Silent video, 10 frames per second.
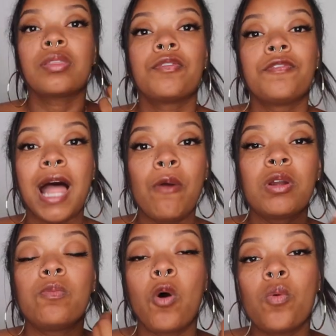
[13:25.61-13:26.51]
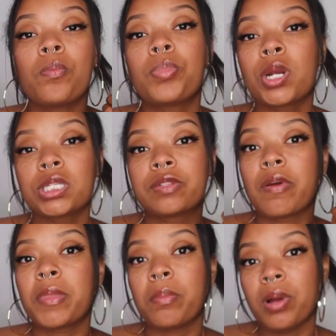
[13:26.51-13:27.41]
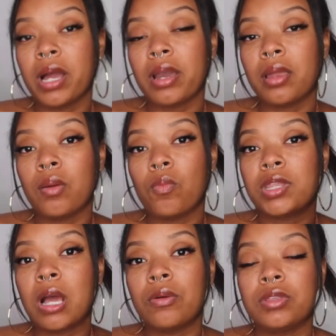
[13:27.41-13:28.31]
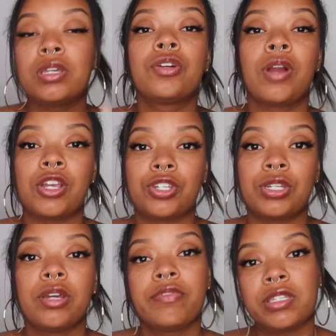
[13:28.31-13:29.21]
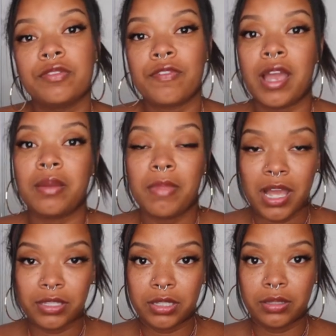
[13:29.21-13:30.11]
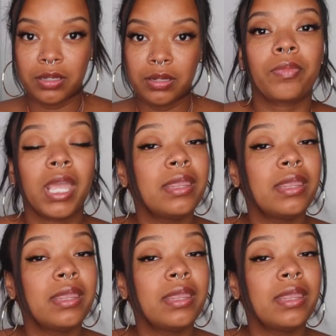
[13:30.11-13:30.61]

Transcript: The flower won't burst from the bud without the aggression of the divine masculine.